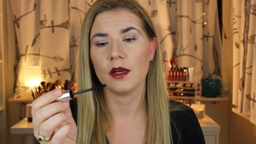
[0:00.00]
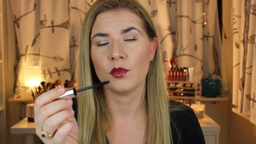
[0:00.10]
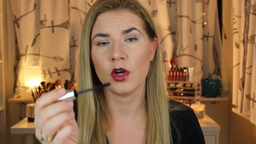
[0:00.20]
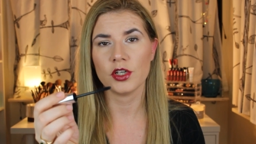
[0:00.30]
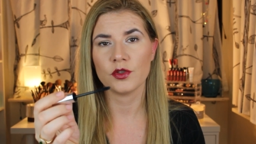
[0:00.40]

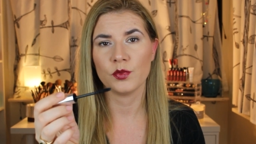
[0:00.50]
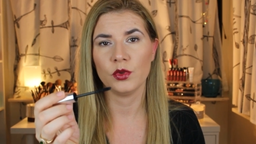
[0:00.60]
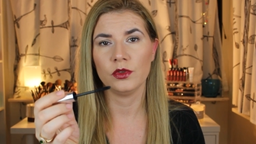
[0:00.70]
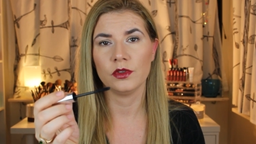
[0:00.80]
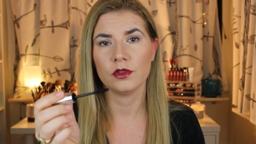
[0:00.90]
Brush
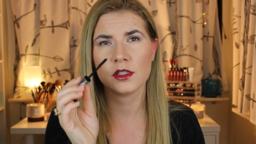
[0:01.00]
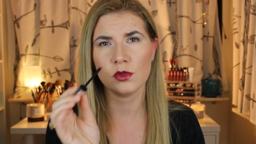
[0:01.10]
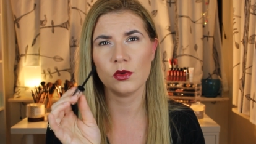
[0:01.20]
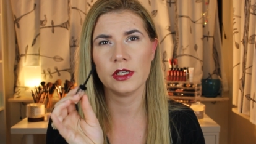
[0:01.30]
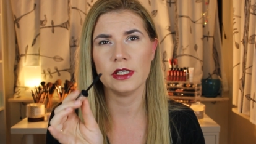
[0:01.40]
put
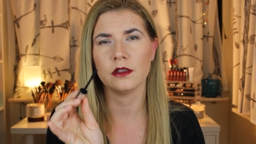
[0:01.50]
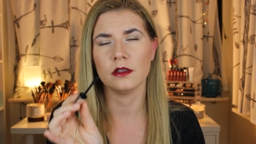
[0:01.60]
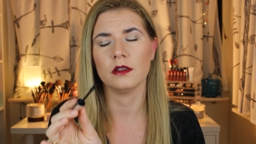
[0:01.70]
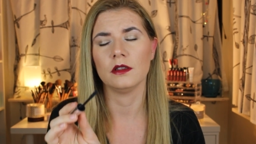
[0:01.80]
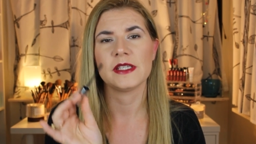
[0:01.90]
so
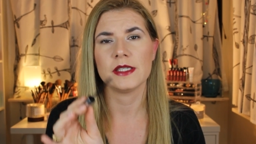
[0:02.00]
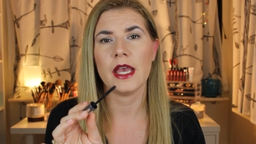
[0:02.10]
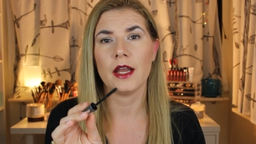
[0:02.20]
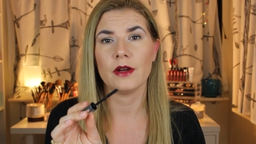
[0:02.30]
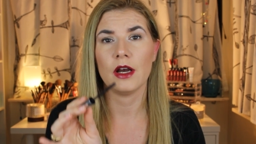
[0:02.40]
little
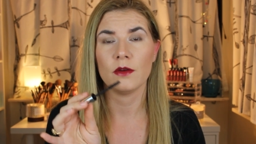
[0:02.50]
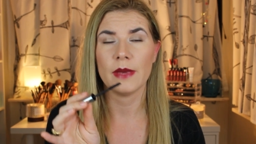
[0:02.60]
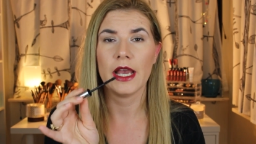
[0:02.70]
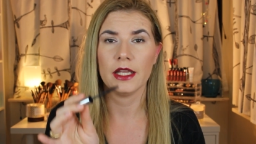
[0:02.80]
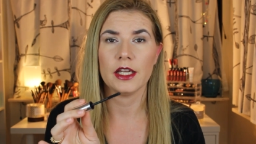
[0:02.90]
mascara on
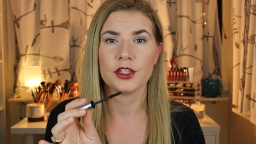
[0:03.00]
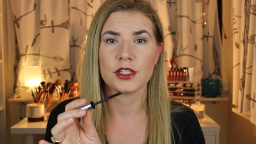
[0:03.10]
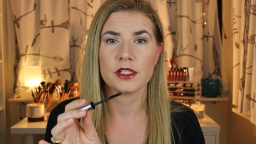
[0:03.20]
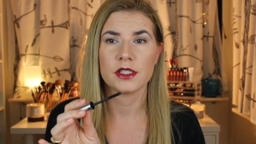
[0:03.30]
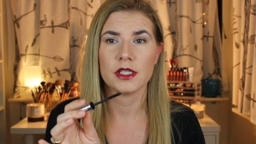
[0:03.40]
my
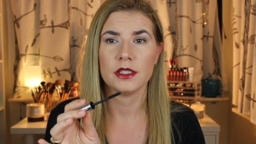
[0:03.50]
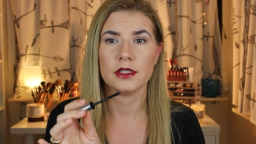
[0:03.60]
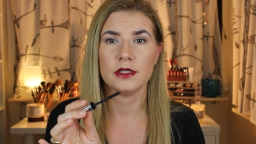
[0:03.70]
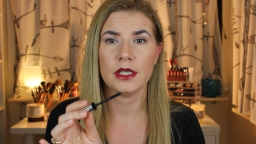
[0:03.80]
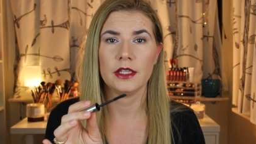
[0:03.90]
eyelashes
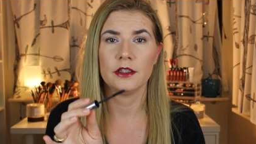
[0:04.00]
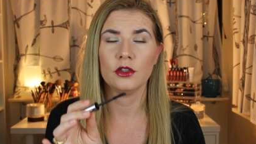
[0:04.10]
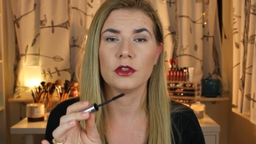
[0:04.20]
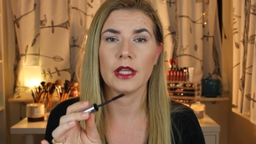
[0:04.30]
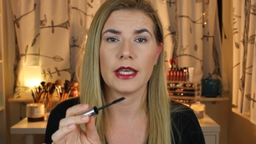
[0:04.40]
that it
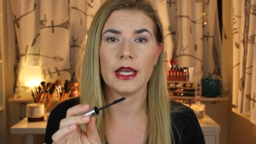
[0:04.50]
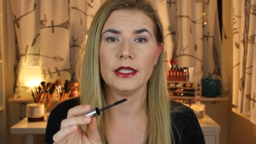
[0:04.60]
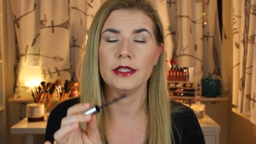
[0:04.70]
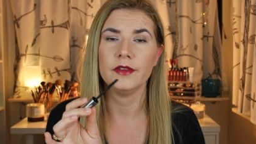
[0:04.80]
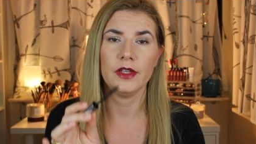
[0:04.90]
looked like
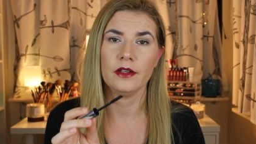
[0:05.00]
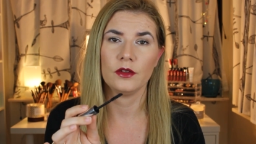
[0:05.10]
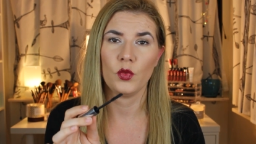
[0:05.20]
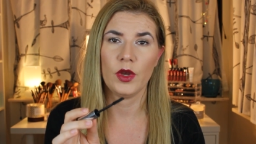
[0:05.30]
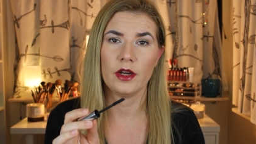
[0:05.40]
I
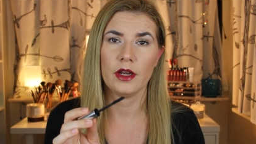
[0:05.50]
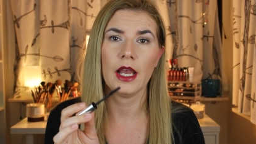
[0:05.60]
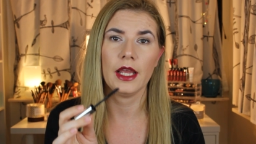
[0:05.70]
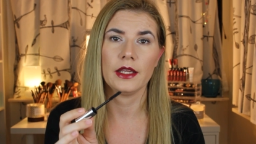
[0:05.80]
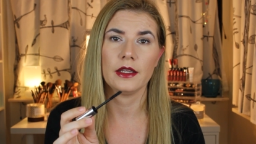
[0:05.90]
didn't wear
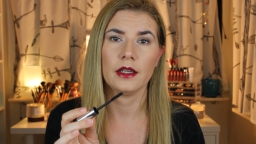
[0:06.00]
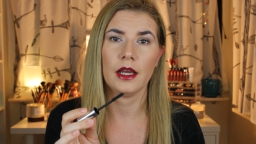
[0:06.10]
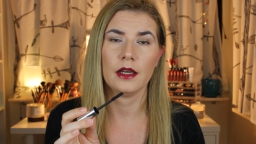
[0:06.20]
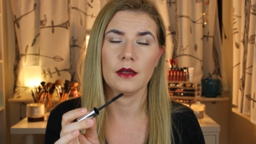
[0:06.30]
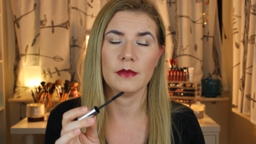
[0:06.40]
eye
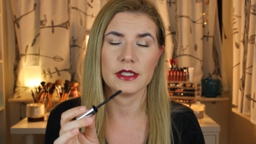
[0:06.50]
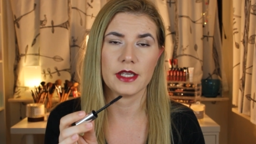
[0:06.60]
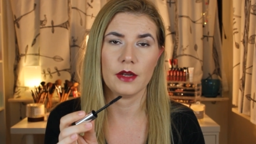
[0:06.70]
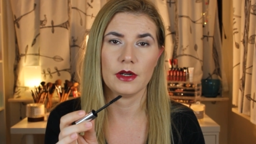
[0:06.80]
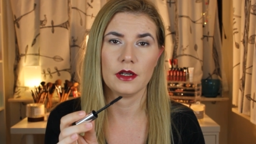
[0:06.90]

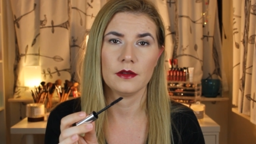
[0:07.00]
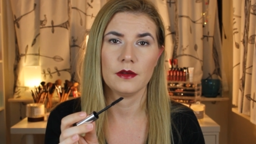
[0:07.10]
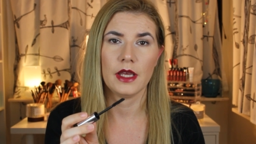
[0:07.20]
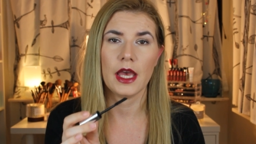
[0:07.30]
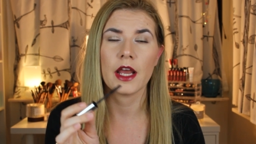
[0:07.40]
mascara
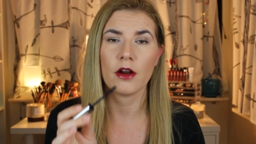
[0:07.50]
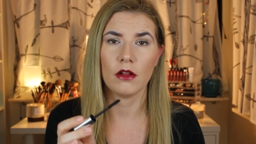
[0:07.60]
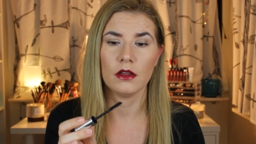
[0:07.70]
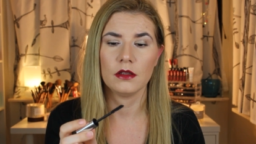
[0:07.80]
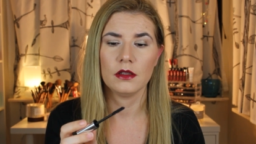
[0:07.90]
at
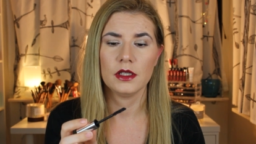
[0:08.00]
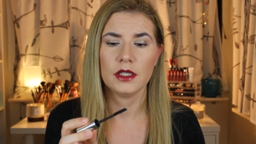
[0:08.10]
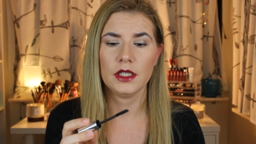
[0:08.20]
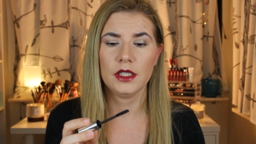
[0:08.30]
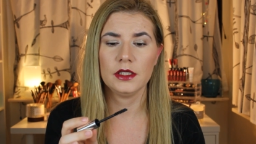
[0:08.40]
all.
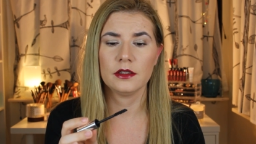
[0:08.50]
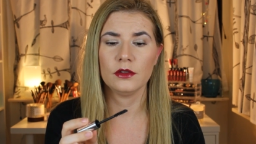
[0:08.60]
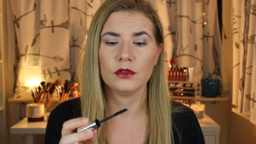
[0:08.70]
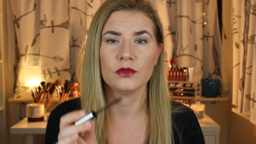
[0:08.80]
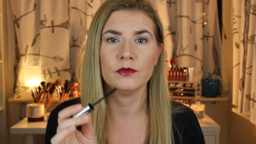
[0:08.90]
It
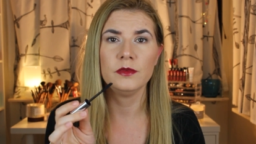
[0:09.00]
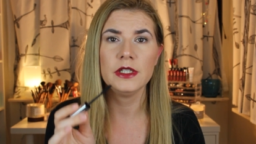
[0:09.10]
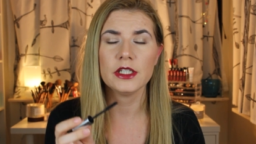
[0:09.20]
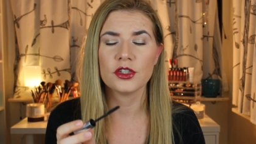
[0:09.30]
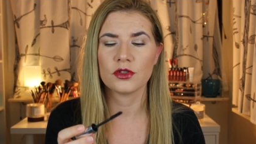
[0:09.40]
looked
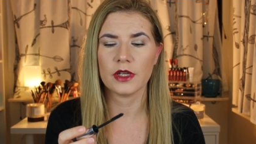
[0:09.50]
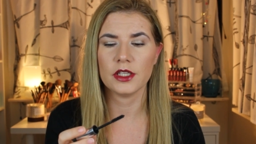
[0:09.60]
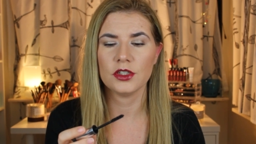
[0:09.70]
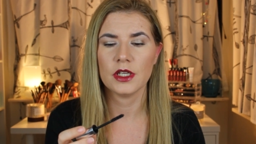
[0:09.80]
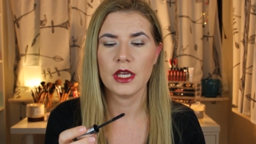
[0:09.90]
really
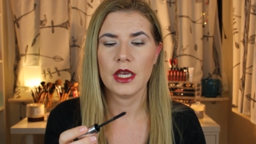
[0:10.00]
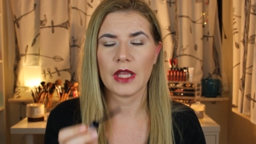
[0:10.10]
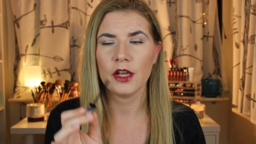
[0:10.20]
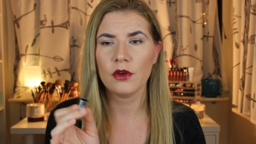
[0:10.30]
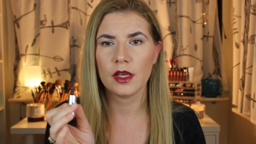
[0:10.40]
strange.
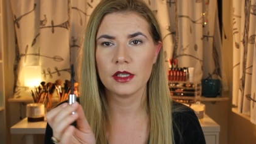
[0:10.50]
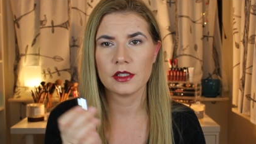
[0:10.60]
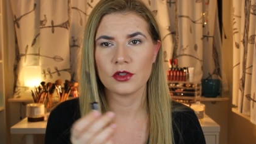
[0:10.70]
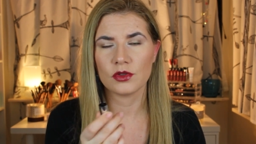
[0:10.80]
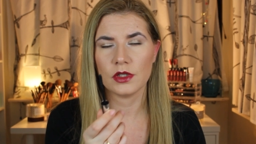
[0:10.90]
I know I
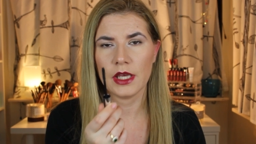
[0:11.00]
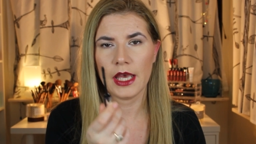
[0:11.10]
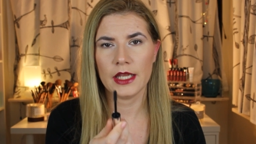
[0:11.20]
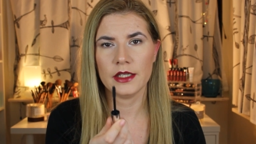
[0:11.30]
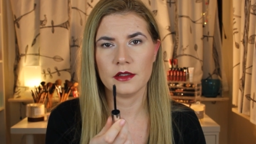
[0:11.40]
uh,
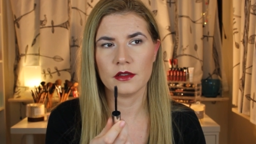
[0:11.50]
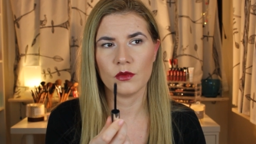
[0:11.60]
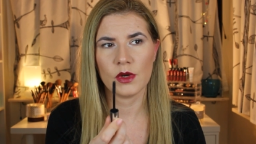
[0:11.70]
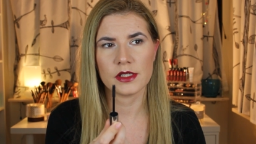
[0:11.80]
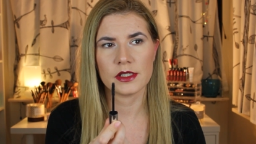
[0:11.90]
had it
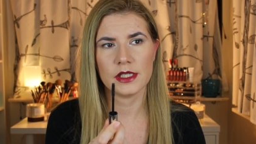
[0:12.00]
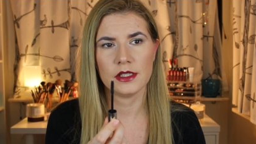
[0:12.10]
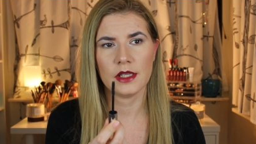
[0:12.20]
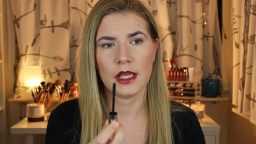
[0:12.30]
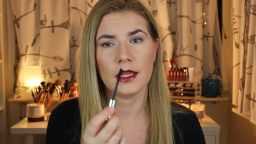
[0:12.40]
once
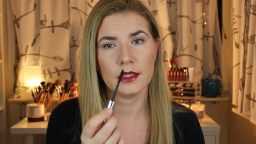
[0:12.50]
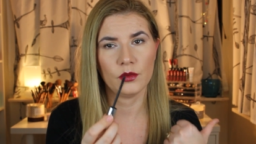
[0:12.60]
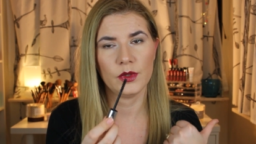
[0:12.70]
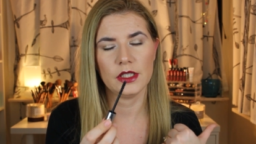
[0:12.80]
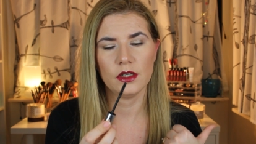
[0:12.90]
in
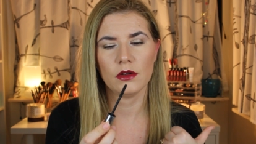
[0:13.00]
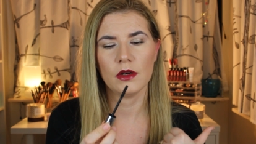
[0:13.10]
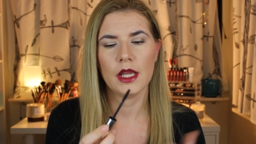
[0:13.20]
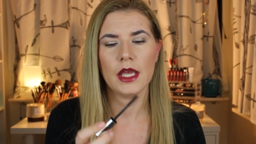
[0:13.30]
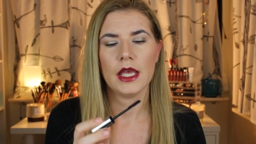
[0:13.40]
another video,